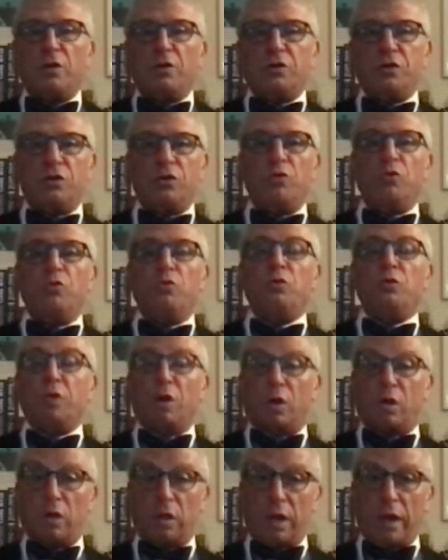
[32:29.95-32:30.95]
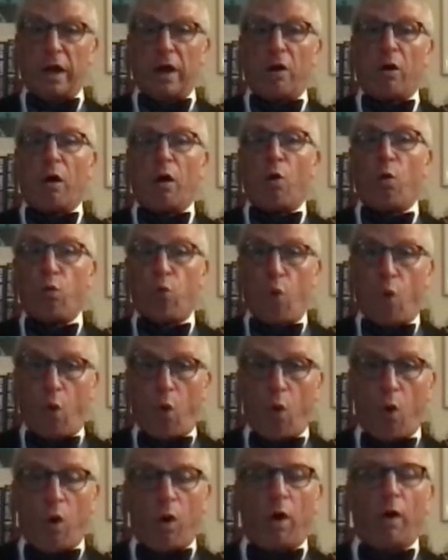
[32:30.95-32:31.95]
to declare a
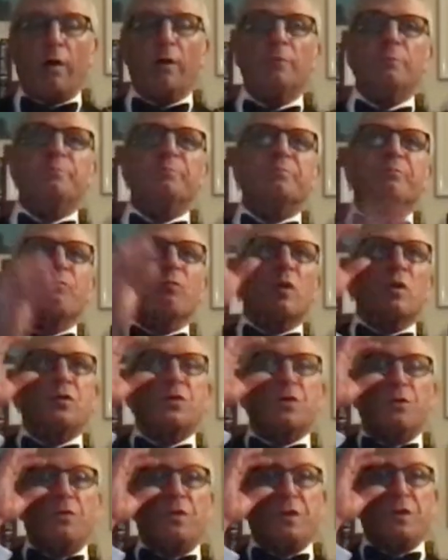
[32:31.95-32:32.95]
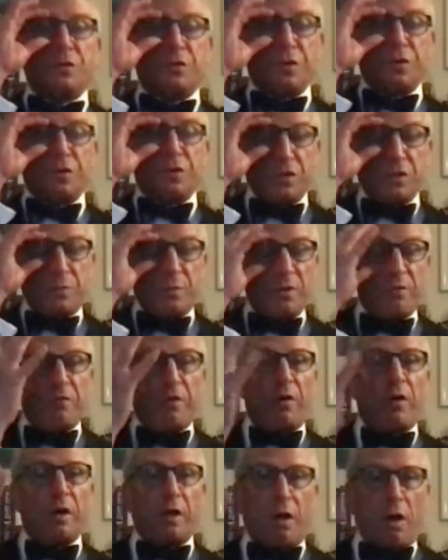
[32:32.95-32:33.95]
war. So this has been very